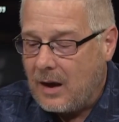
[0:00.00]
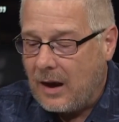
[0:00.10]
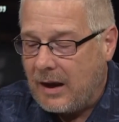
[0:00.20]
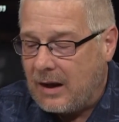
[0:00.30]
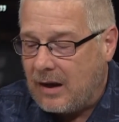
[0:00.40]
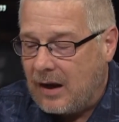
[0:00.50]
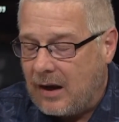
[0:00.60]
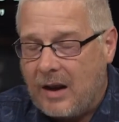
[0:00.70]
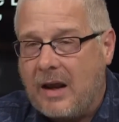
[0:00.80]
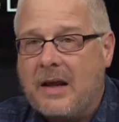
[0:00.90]
And,
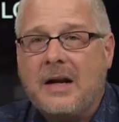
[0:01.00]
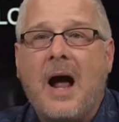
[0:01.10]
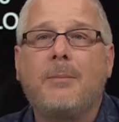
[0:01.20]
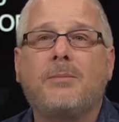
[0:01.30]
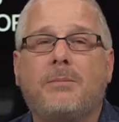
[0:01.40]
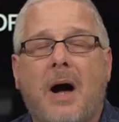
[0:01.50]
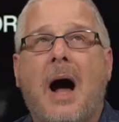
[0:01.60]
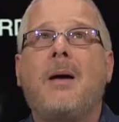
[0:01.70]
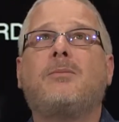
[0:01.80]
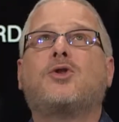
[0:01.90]
and I'm,
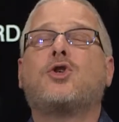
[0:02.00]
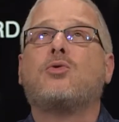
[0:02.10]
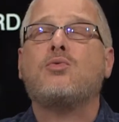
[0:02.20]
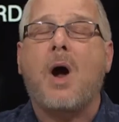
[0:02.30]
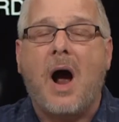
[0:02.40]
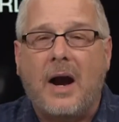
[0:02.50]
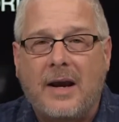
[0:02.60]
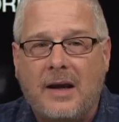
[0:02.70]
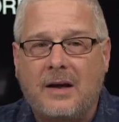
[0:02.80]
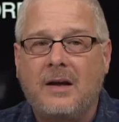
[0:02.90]
I'm
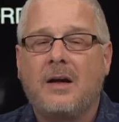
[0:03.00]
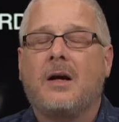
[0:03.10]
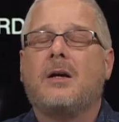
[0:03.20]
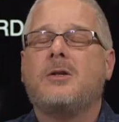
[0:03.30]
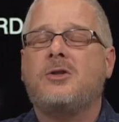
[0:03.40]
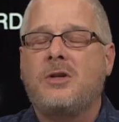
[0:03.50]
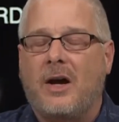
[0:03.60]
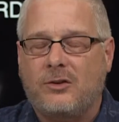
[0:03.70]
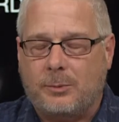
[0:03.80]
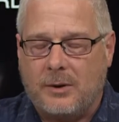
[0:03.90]
trying
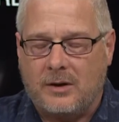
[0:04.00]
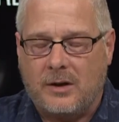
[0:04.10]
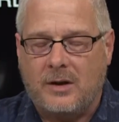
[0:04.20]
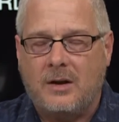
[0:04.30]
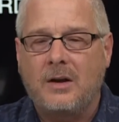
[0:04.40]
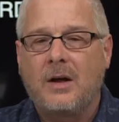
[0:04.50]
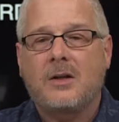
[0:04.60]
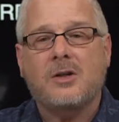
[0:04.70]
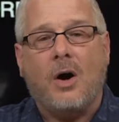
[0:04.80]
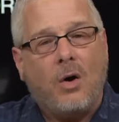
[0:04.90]
desperately
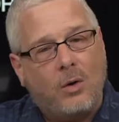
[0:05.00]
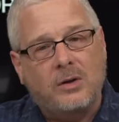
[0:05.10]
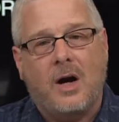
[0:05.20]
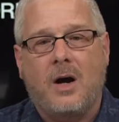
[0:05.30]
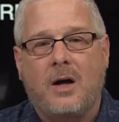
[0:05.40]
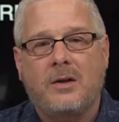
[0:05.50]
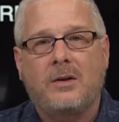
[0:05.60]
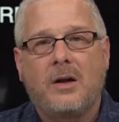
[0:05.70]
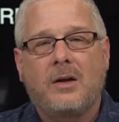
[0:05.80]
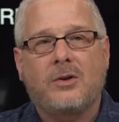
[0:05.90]
to hold on
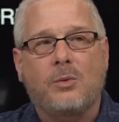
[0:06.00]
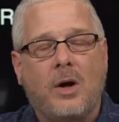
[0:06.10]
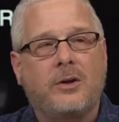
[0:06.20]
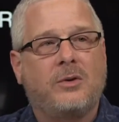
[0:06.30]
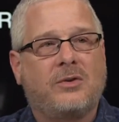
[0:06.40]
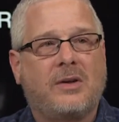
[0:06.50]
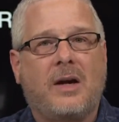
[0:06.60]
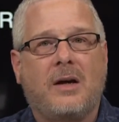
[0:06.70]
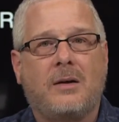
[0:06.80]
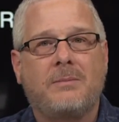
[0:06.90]
to what you
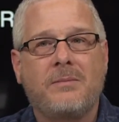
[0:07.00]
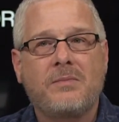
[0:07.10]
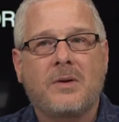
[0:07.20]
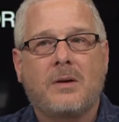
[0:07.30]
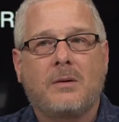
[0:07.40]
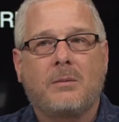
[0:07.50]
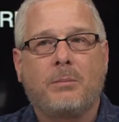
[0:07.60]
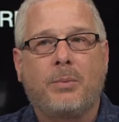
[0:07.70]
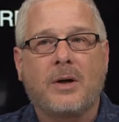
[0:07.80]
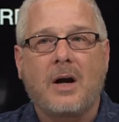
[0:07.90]
said,
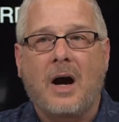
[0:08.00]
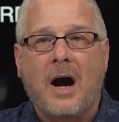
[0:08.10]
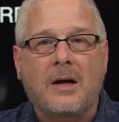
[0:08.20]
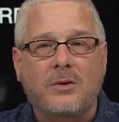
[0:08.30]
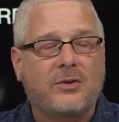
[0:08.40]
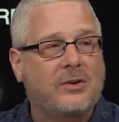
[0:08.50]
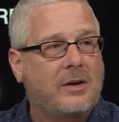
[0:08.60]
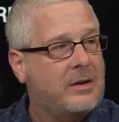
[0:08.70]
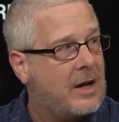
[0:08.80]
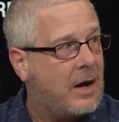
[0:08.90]
but I don't see
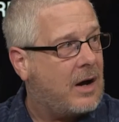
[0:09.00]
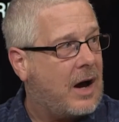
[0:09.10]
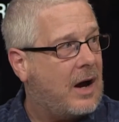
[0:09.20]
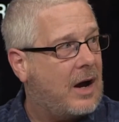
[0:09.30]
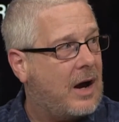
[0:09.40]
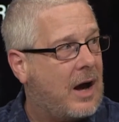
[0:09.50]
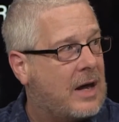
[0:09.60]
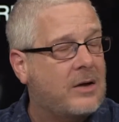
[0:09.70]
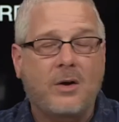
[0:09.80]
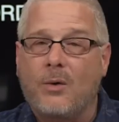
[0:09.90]
it. Now, I
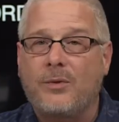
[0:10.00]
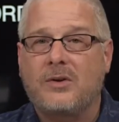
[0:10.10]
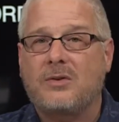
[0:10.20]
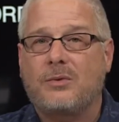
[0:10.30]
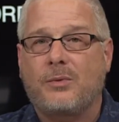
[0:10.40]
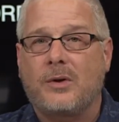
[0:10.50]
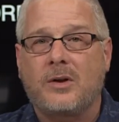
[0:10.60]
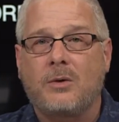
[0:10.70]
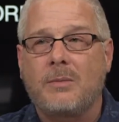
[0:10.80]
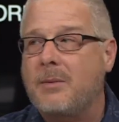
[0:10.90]
don't know if it's for
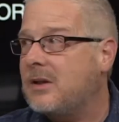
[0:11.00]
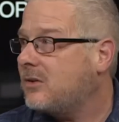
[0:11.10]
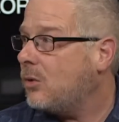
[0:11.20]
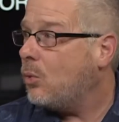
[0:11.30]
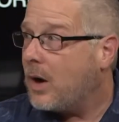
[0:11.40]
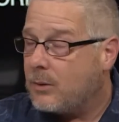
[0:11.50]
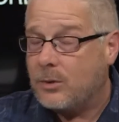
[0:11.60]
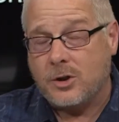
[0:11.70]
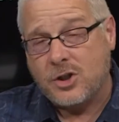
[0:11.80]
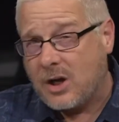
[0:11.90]
you. Maybe that's a
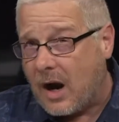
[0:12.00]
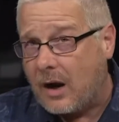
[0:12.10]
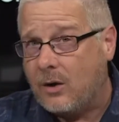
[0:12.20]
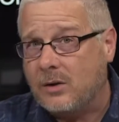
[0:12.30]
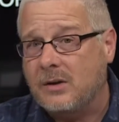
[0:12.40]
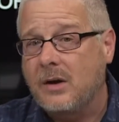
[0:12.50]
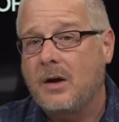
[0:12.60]
wayward child.